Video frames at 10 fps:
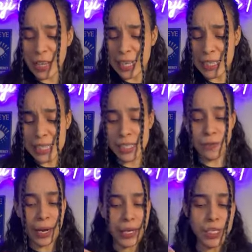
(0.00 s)
this is
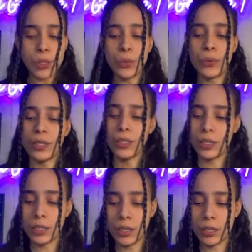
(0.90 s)
very soon.
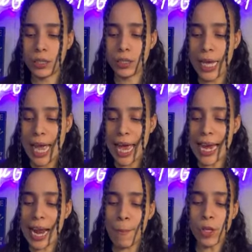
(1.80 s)

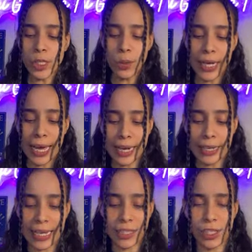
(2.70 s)
And I'm also getting
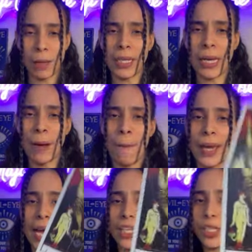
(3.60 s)
like, there's something about
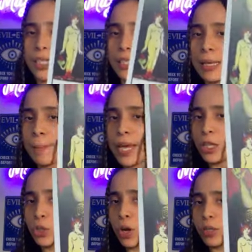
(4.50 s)
magic, because I'm being
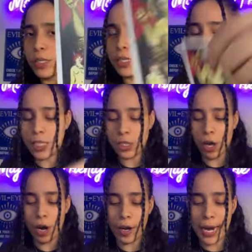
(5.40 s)
drawn to this
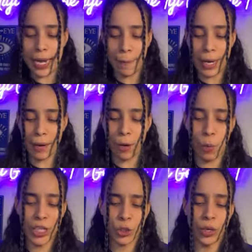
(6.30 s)
star and I'm hearing
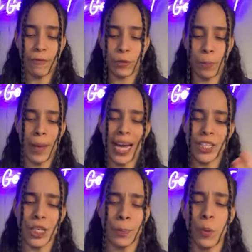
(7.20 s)
witchcraft or
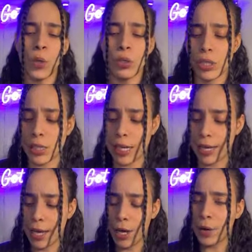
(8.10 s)
magic, but we'll see,
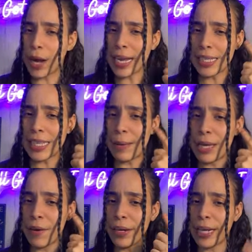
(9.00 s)
right? Because I'm
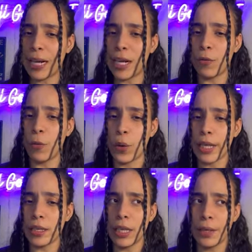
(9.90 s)
hearing it
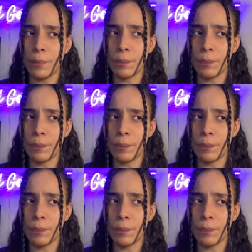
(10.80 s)
clairvoyantly,